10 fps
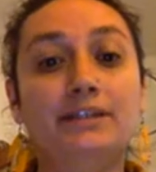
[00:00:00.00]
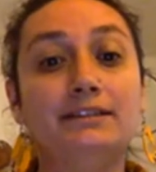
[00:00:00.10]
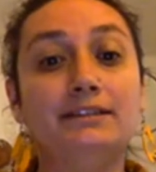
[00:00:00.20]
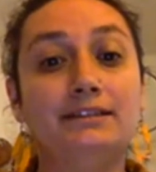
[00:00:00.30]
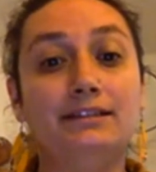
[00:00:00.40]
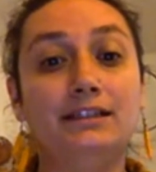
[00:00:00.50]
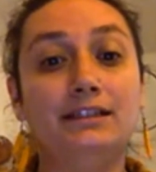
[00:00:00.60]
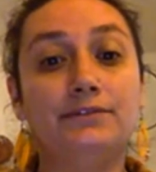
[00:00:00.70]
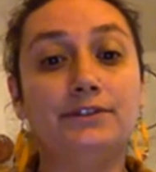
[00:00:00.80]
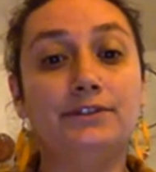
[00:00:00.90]
is to
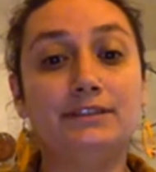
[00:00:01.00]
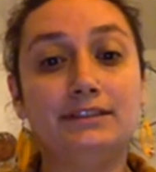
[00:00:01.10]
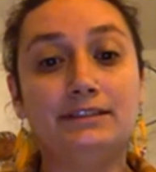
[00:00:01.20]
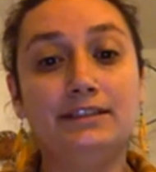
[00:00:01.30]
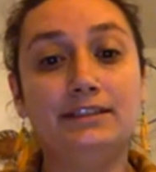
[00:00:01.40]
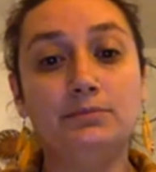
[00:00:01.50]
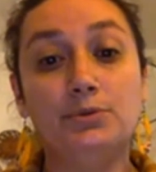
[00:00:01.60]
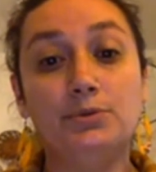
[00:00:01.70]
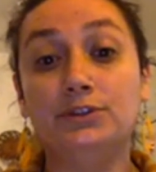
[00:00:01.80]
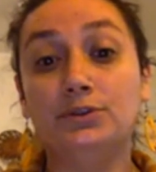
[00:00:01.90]
deliver
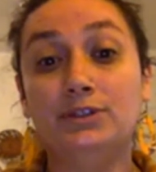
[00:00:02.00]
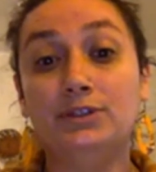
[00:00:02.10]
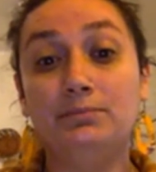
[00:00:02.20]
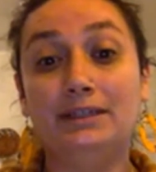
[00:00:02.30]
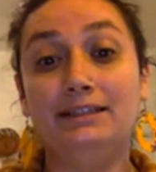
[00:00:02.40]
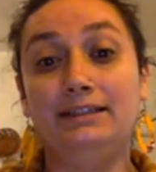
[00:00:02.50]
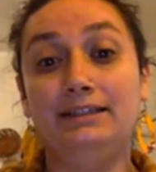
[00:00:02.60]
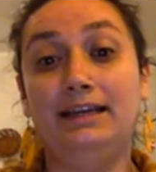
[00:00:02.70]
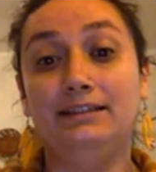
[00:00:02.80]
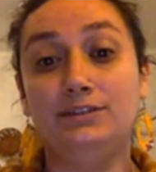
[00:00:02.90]
16.3 billion
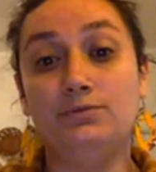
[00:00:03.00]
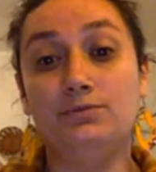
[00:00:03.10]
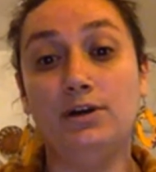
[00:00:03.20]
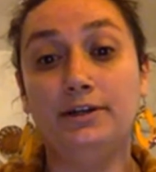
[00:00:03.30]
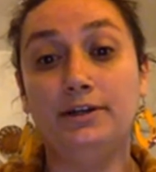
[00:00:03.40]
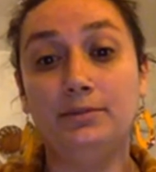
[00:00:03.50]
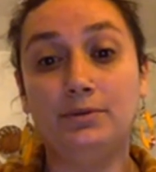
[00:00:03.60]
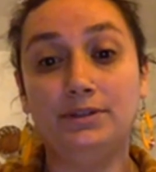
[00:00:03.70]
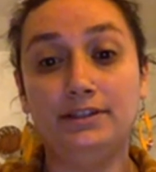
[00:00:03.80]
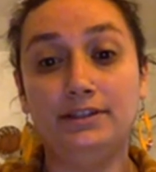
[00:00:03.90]
gallons of water per
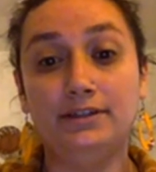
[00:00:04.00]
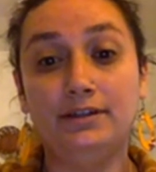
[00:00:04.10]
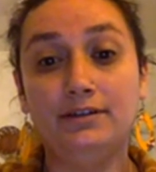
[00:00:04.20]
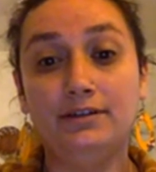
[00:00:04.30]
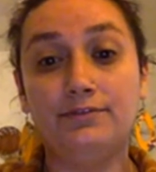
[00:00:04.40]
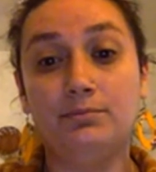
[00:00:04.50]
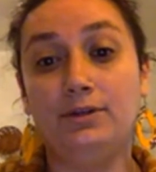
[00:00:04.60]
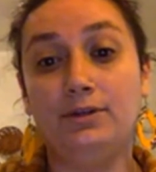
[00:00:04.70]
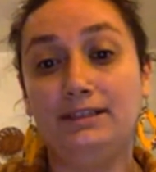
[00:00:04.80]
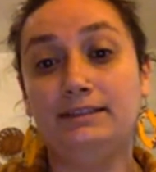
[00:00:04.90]
year from
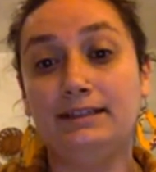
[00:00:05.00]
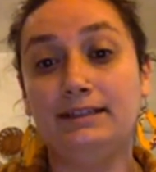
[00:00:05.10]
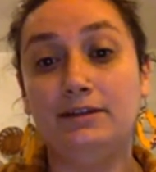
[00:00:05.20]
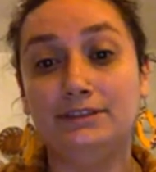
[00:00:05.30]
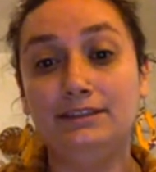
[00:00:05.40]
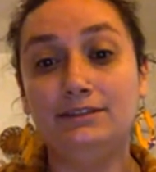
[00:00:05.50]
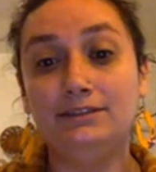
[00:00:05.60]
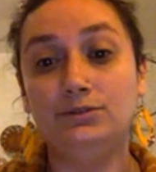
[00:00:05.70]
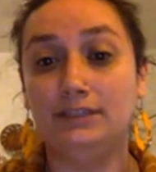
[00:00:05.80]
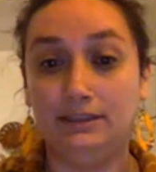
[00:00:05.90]
Burleson County
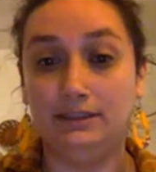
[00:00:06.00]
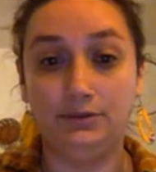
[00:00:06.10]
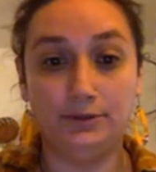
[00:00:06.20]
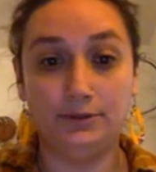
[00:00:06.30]
to San Antonio.